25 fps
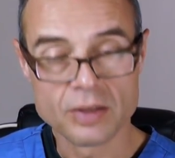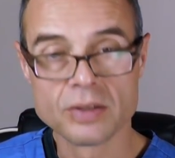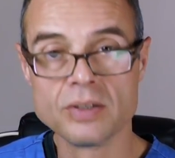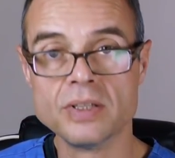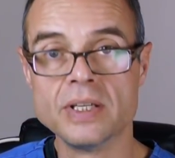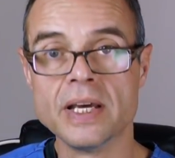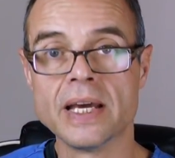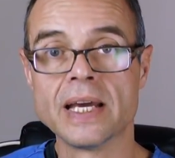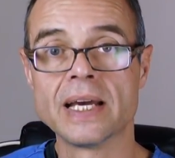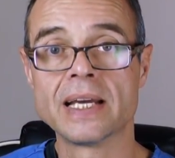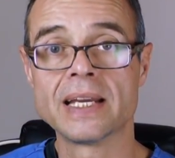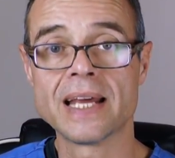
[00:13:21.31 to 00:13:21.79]

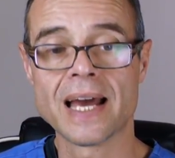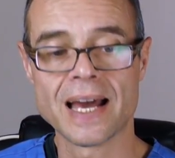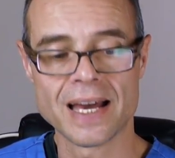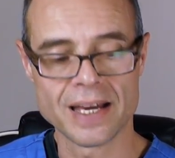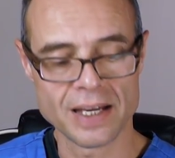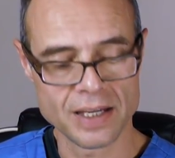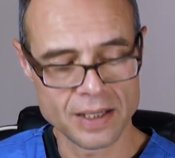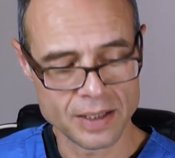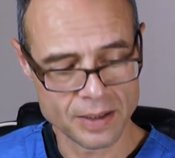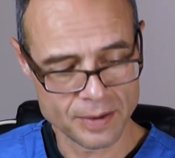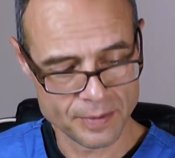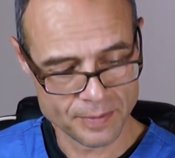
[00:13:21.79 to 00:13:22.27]

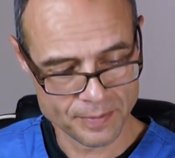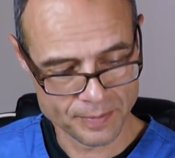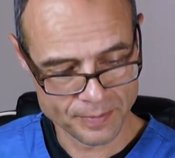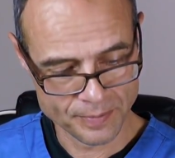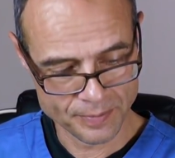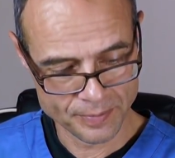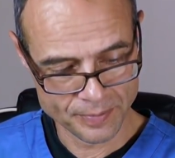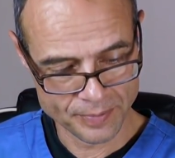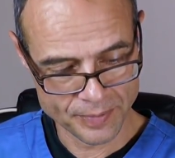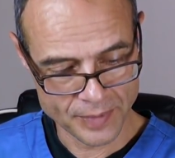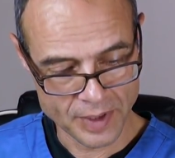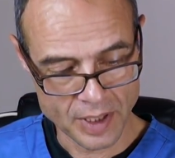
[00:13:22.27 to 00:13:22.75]
DNA,
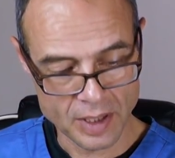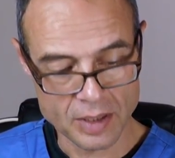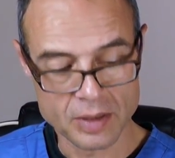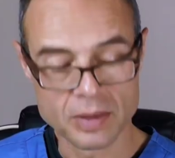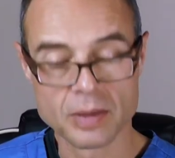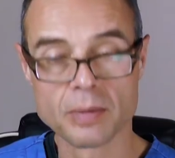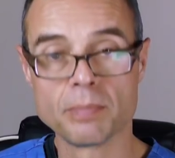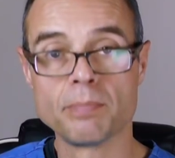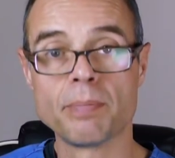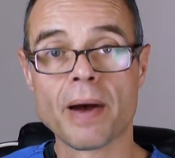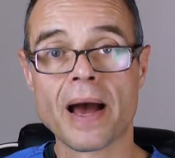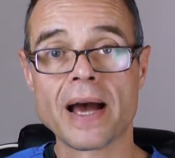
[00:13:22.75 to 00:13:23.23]

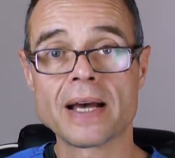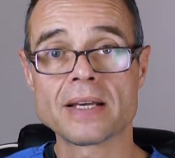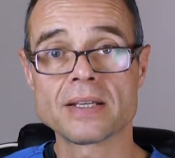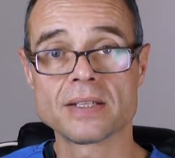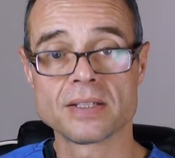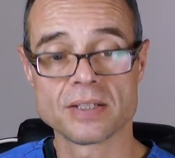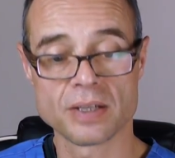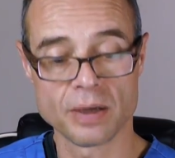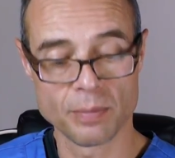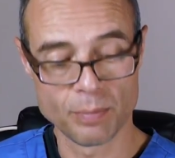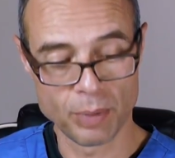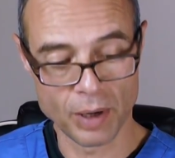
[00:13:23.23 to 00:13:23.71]
the
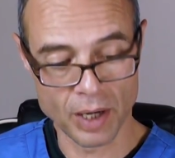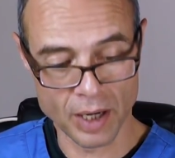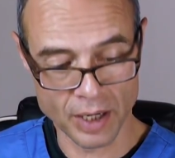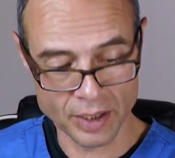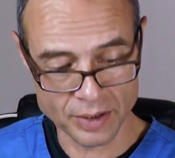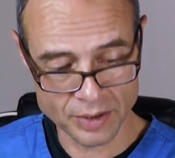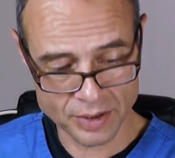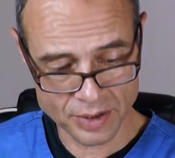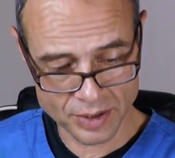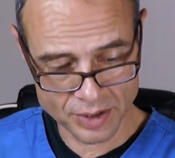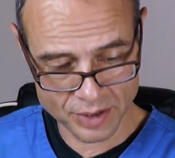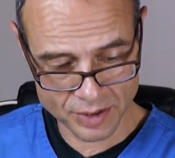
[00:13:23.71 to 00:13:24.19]
Bass
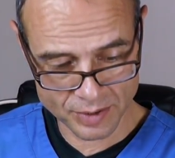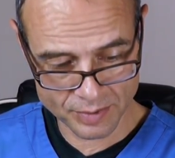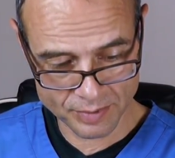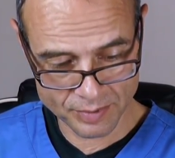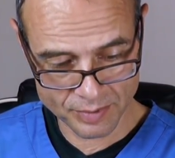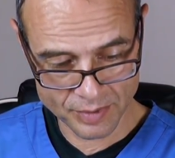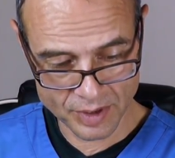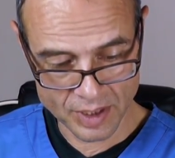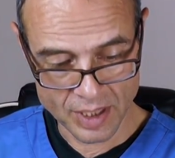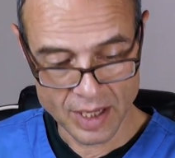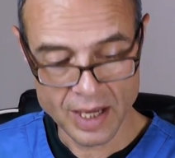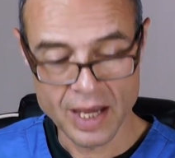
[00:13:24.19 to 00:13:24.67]
appliance,
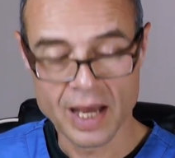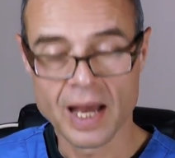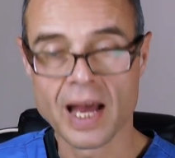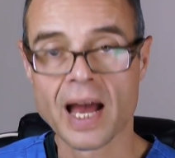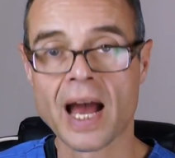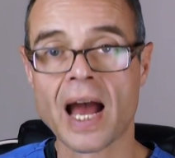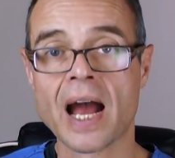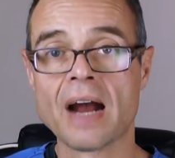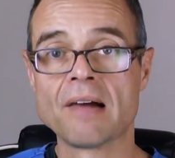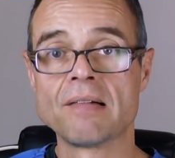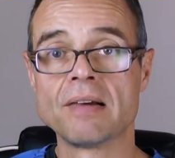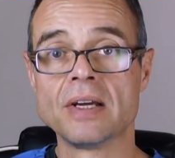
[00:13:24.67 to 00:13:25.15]

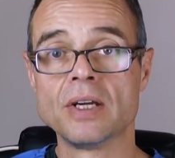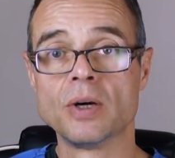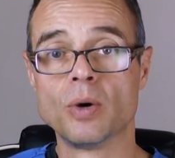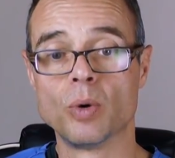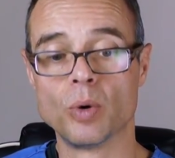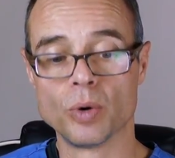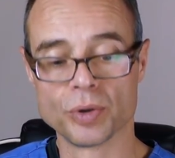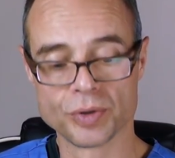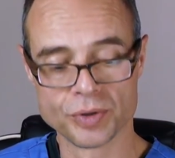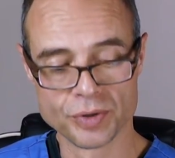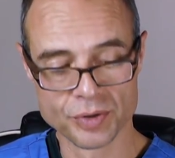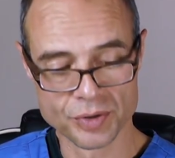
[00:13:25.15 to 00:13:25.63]
Harry
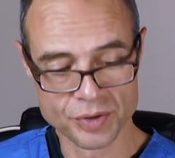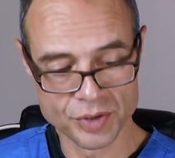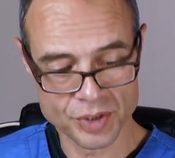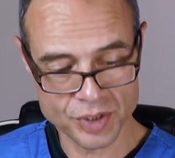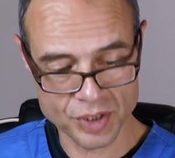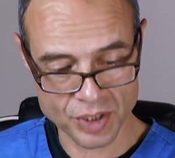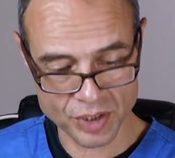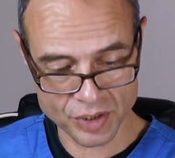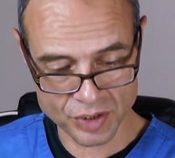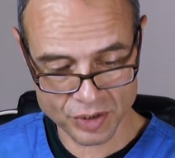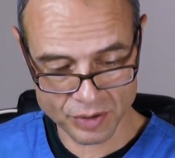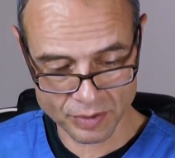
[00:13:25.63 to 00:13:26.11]
Orton's
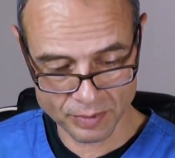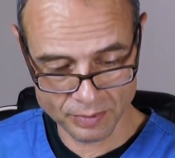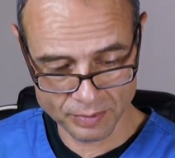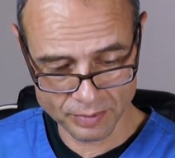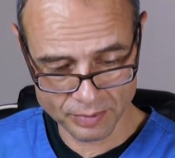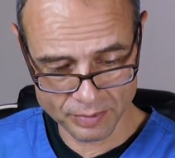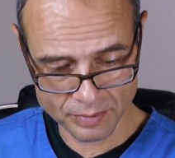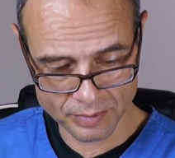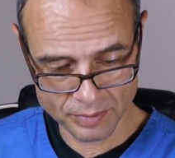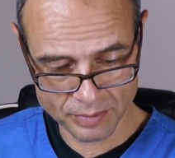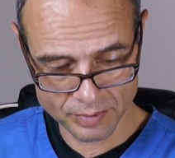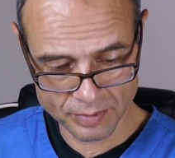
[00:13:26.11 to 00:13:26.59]

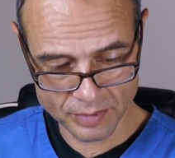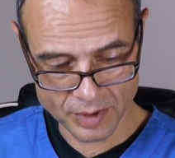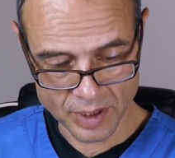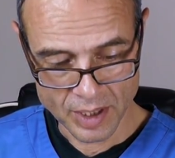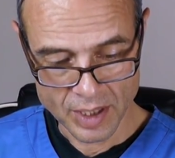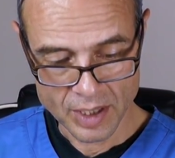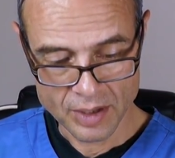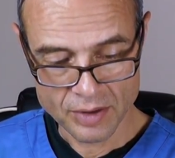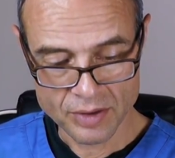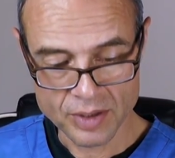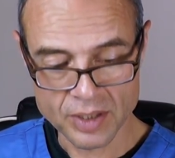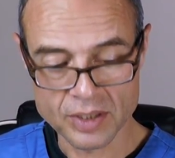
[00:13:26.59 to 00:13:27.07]
system,
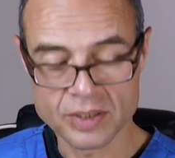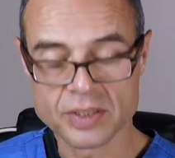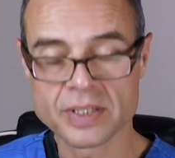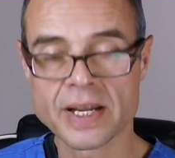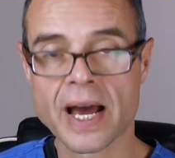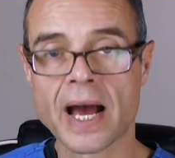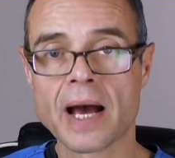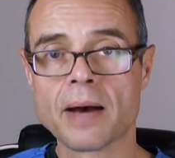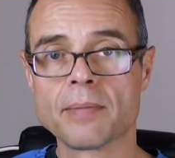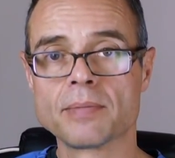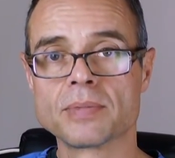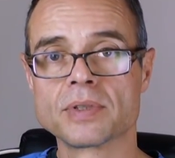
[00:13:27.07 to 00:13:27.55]
the
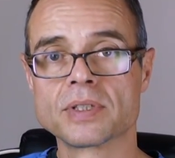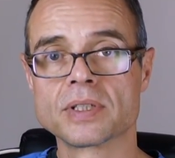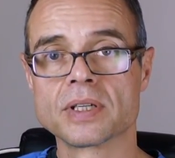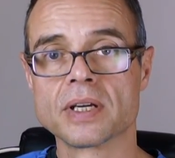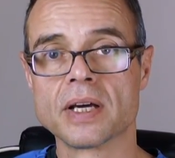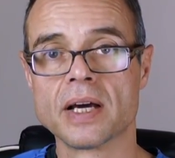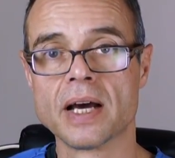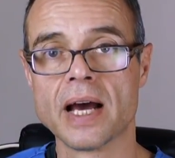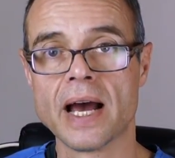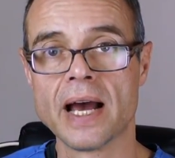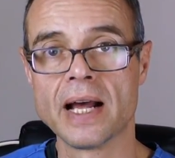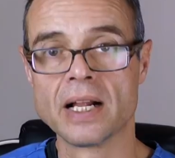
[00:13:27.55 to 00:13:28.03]

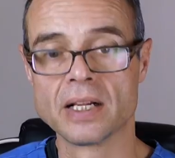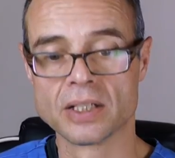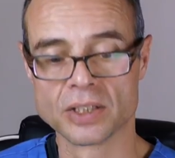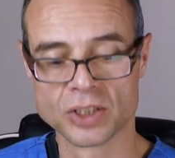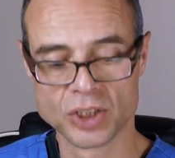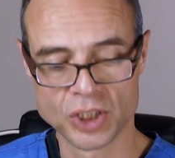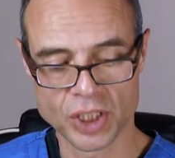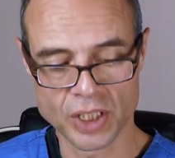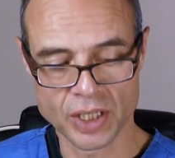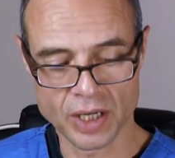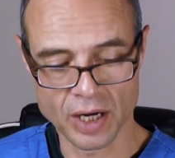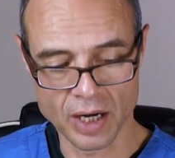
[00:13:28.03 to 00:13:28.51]
ADAPT
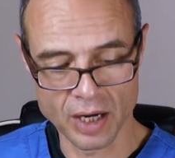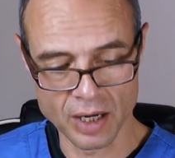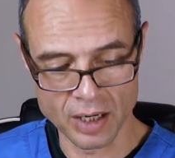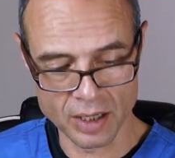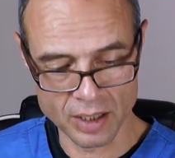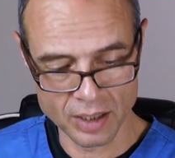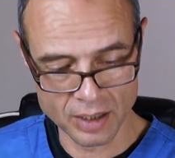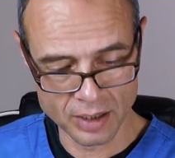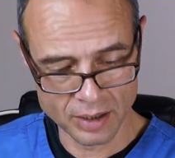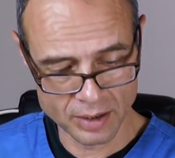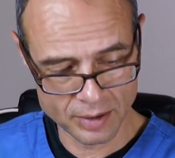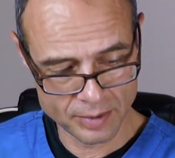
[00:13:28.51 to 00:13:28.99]

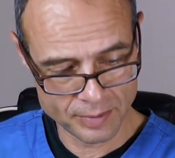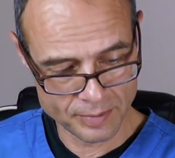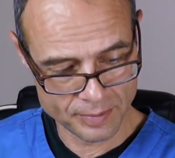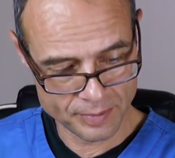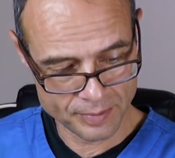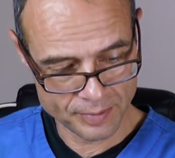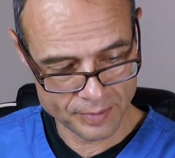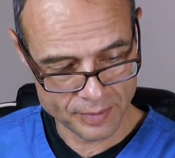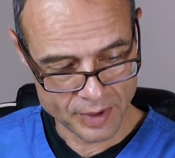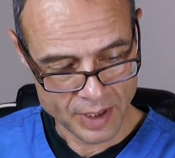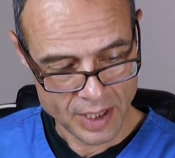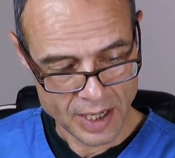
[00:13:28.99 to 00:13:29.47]
LGR,
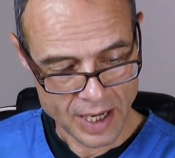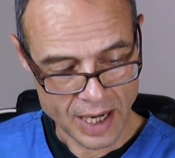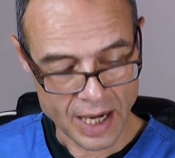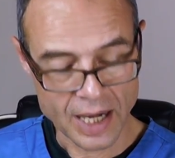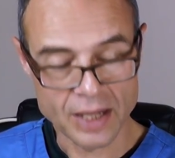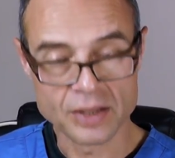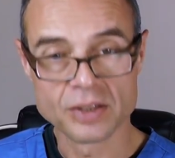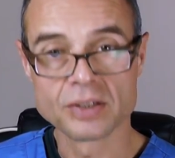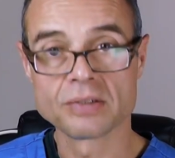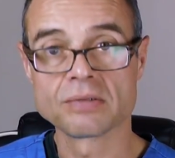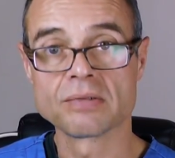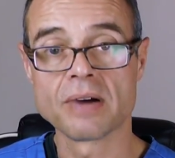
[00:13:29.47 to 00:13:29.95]

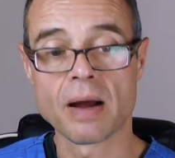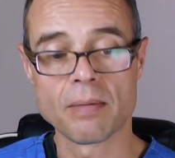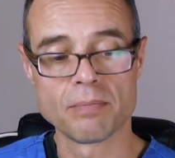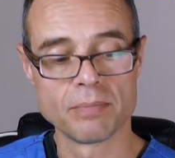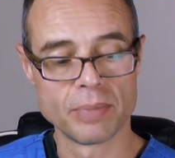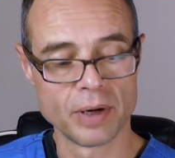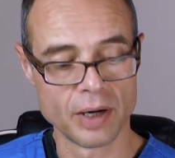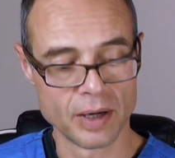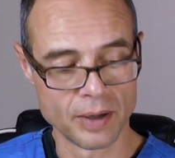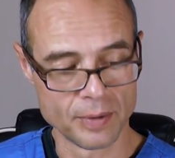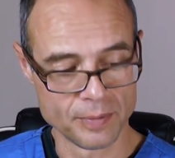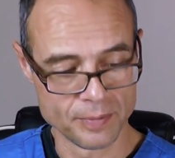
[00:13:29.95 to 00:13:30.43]
and the
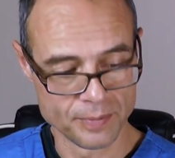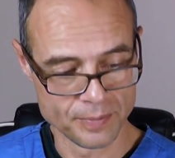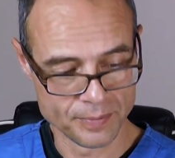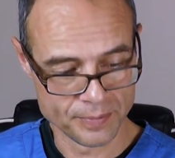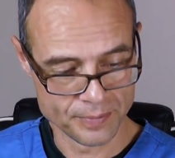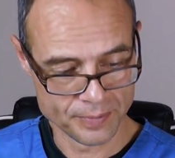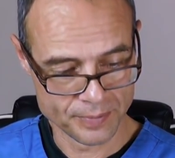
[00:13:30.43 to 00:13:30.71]
RAMPA,